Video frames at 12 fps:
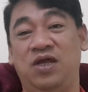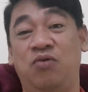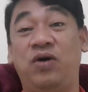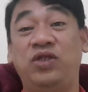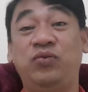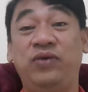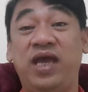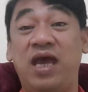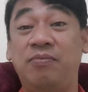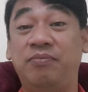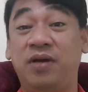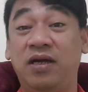Why do
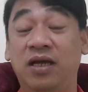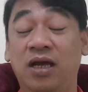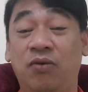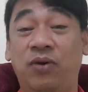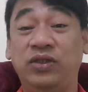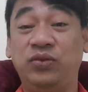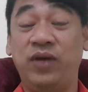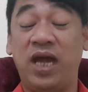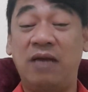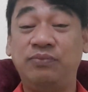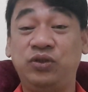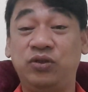we
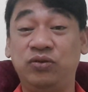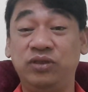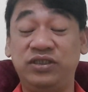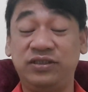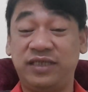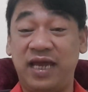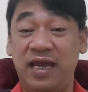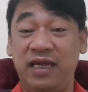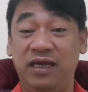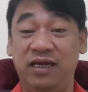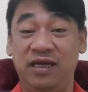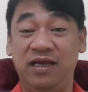have to
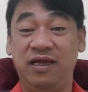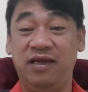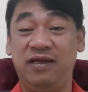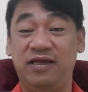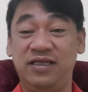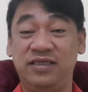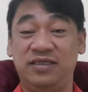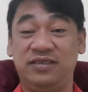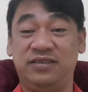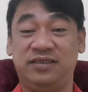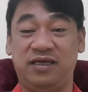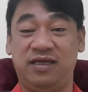stay in the
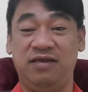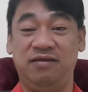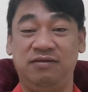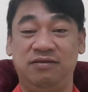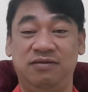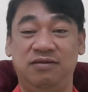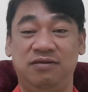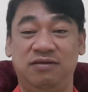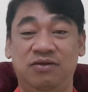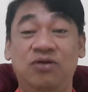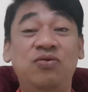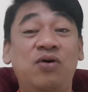industry?
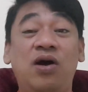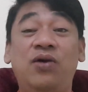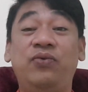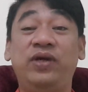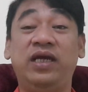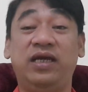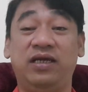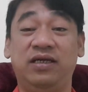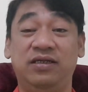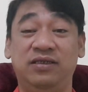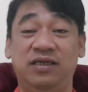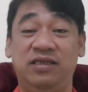Who are we
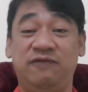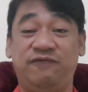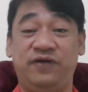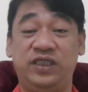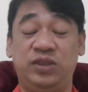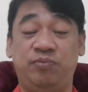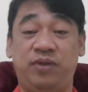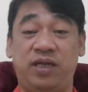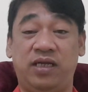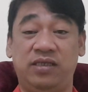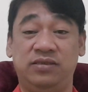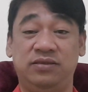in the first
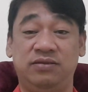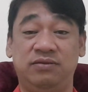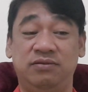place?